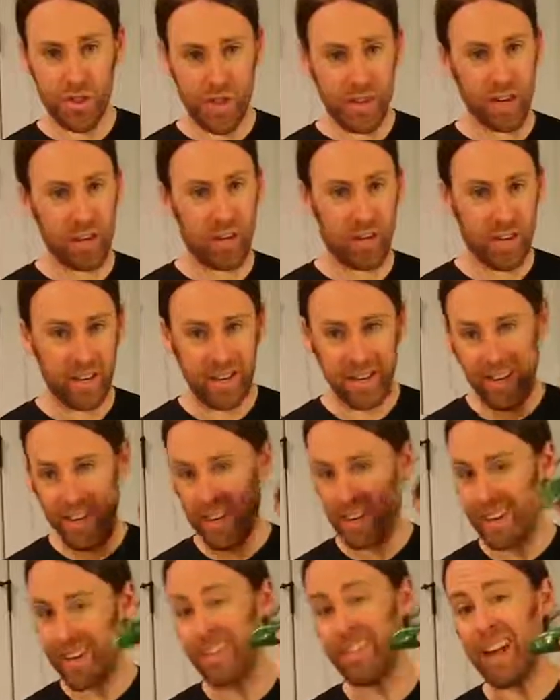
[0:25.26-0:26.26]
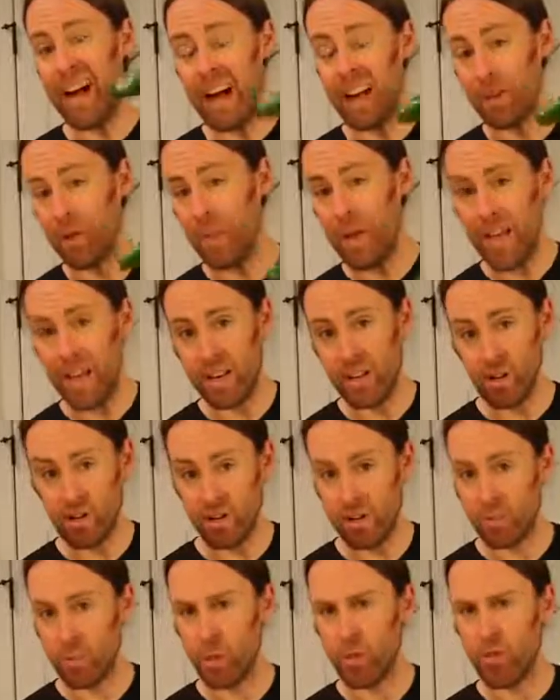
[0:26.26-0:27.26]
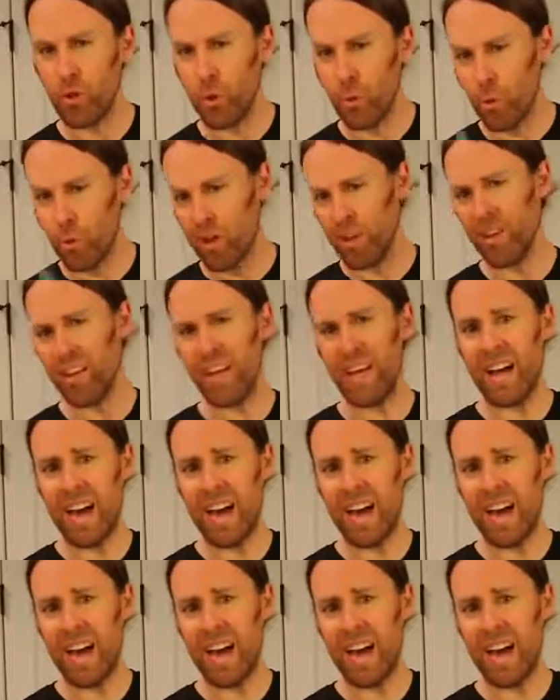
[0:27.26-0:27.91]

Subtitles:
thing you're gonna need is jalapenos, but they're really